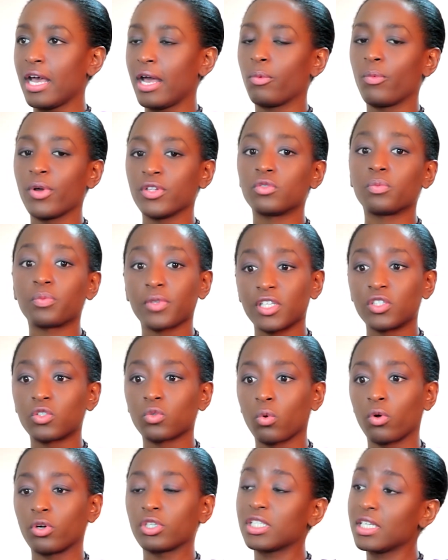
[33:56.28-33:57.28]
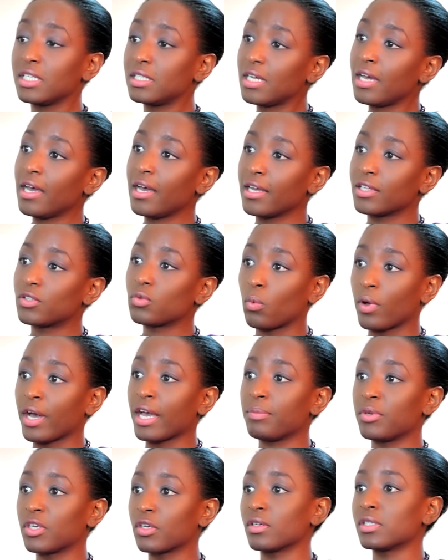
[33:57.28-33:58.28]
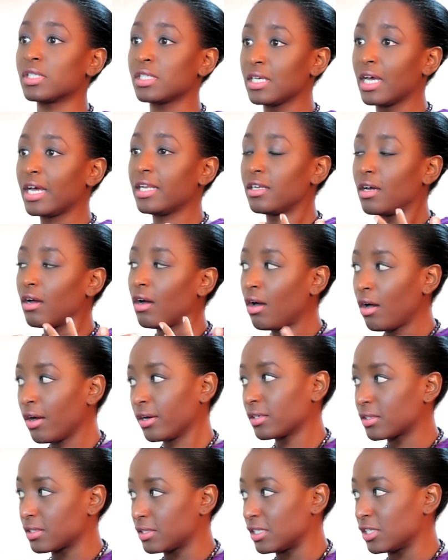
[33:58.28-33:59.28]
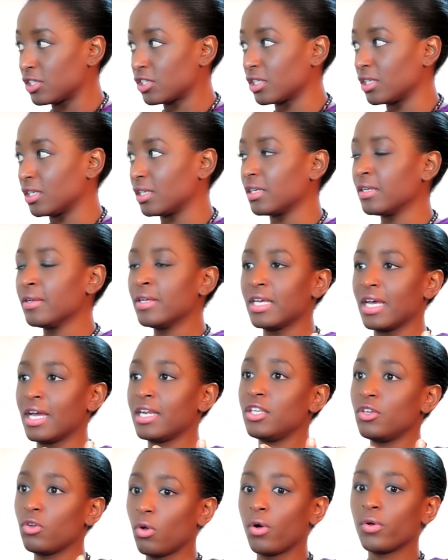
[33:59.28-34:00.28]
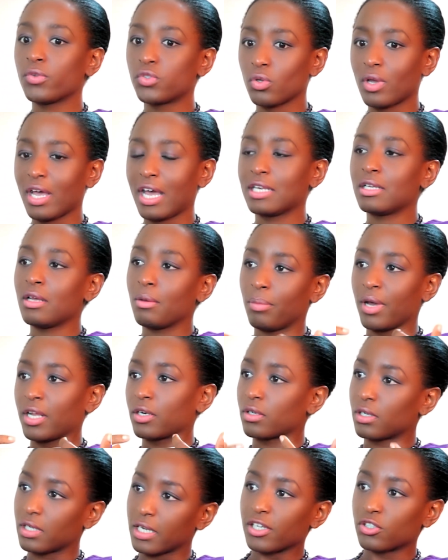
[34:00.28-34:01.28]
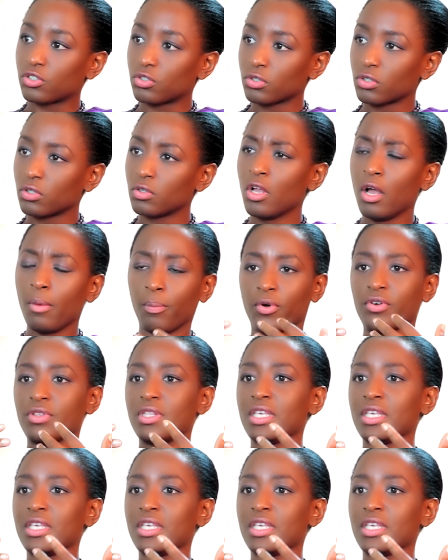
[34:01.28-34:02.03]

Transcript: and went to play squash and died. Why? Because he had heart condition and he also had bad cholesterol, but